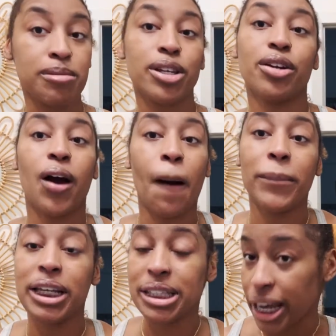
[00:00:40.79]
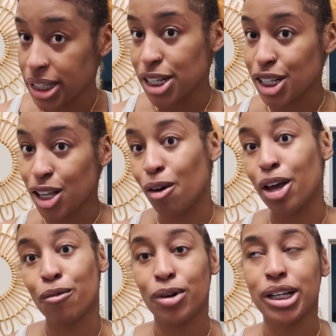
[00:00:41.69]
So you know I'm in Texas, so
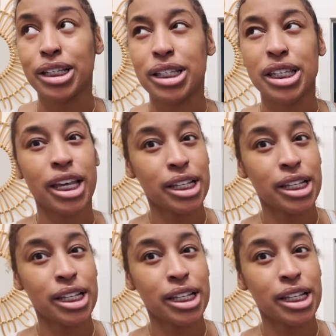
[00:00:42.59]
it was 10